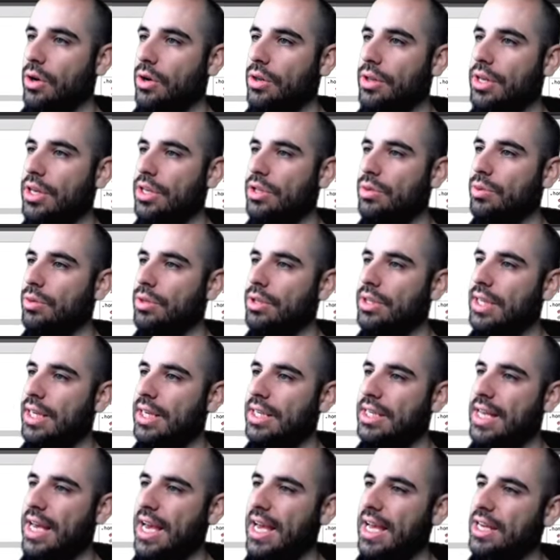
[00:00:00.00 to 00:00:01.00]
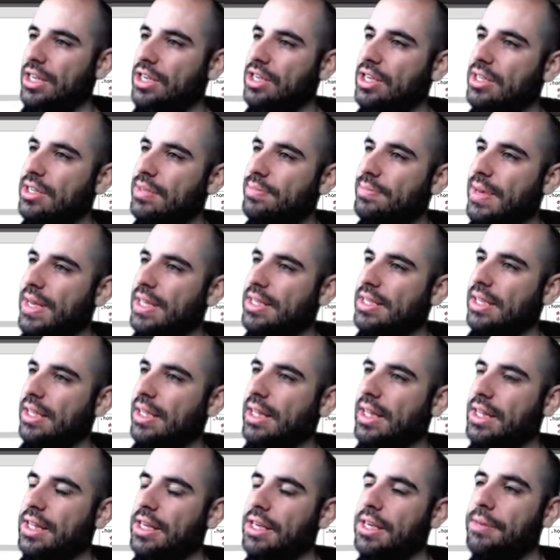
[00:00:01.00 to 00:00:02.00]
these will dictate just
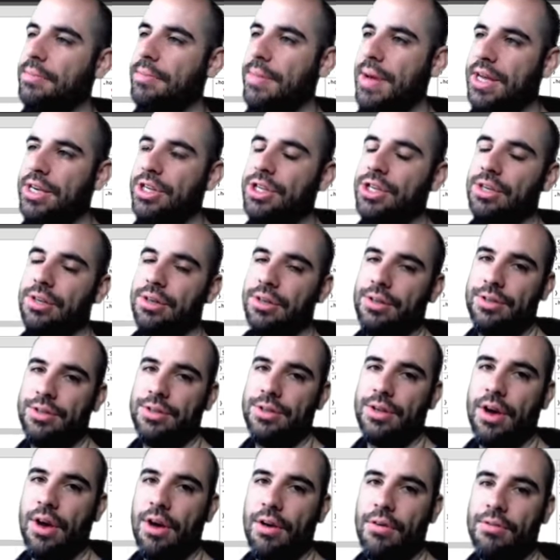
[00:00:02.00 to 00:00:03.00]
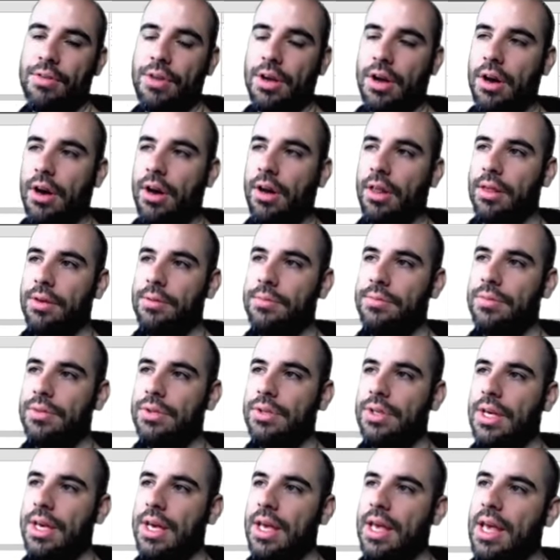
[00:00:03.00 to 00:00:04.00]
basically the dimensions of the columns.